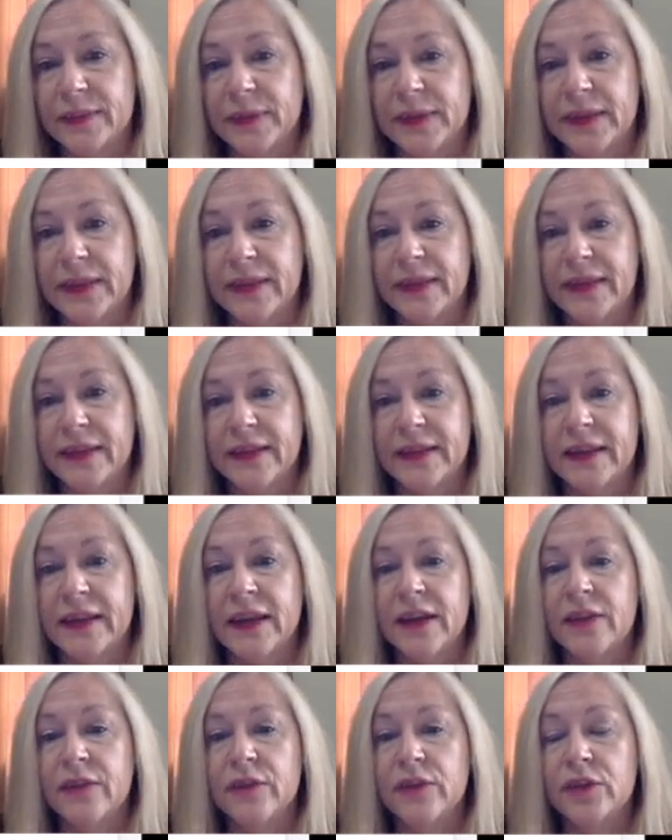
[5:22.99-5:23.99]
but the
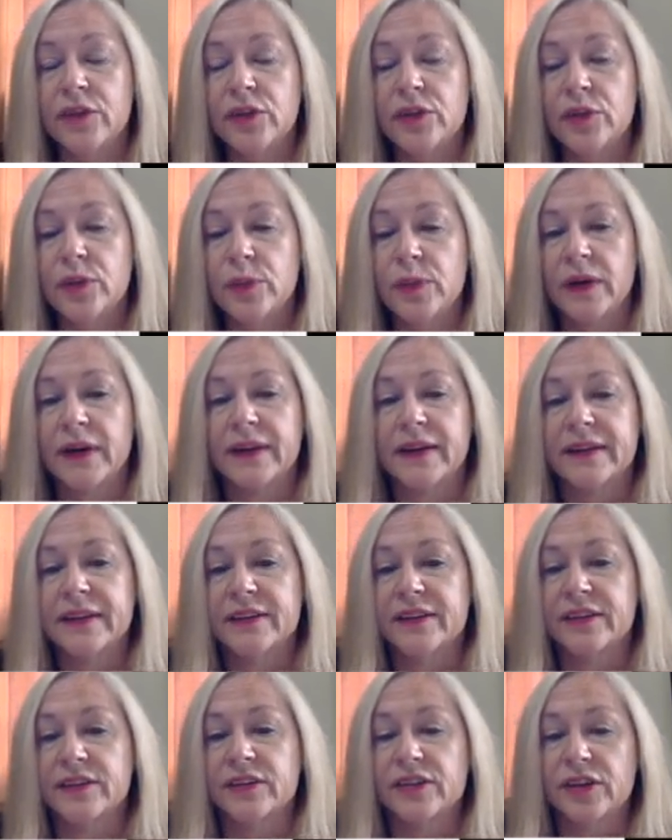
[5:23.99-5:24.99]
first two products
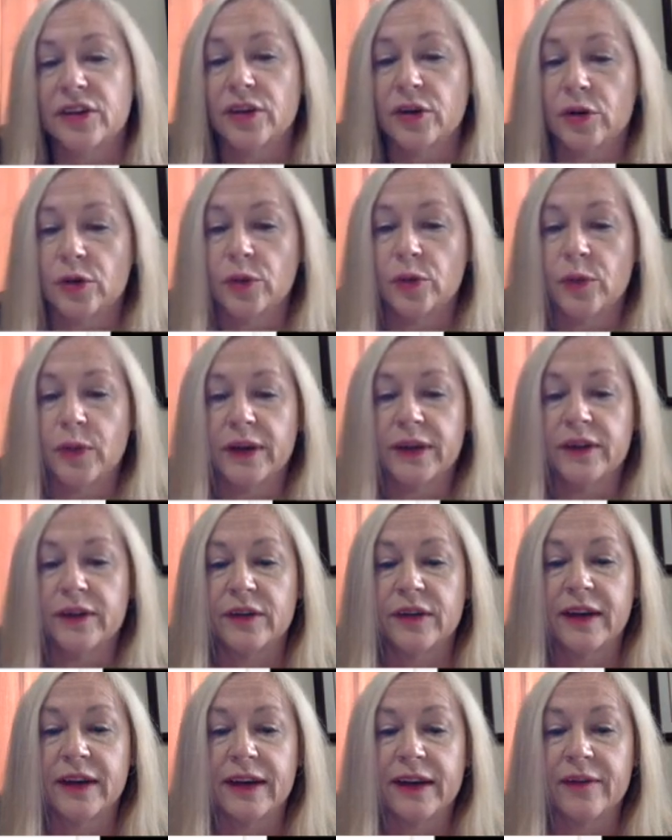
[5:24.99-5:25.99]
just show what you
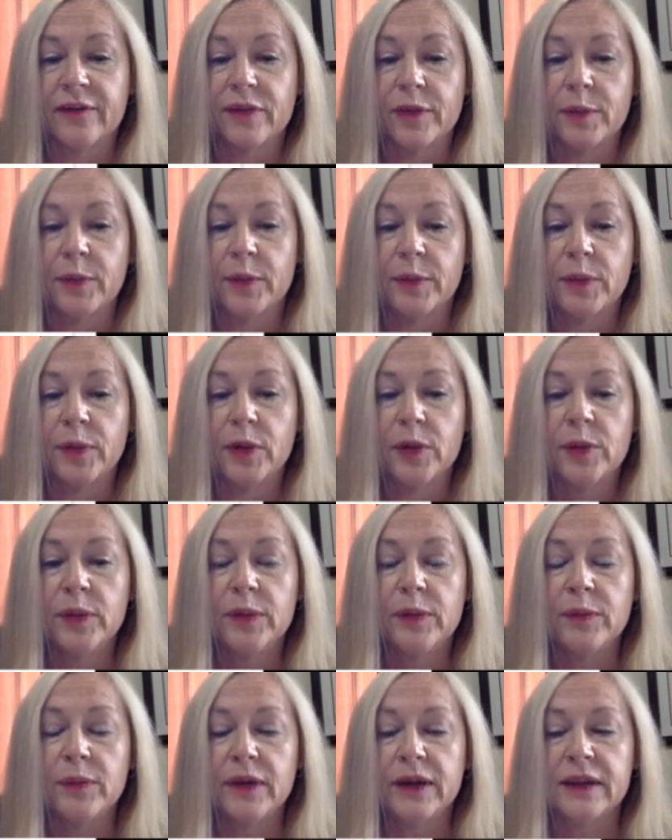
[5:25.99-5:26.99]
can get from a
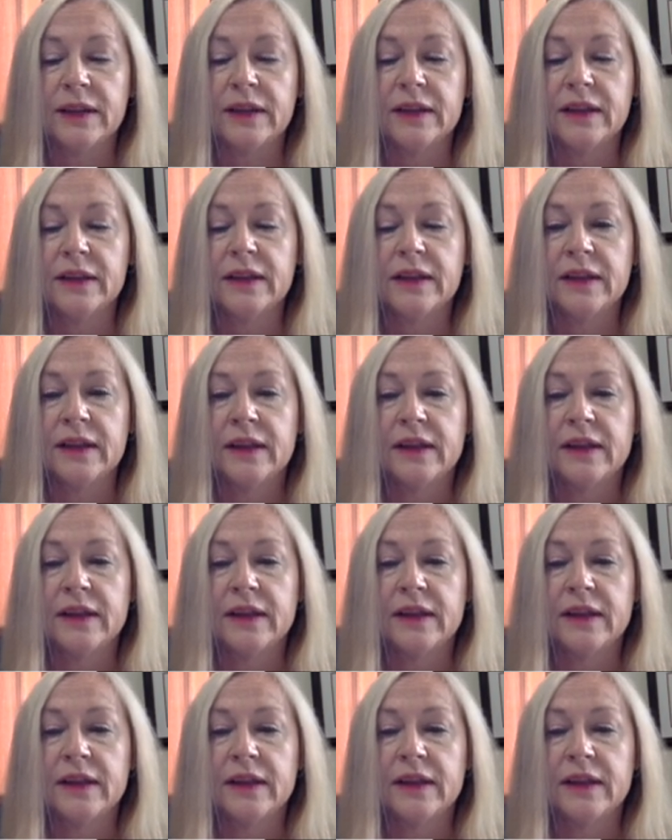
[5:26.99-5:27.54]
Probit model,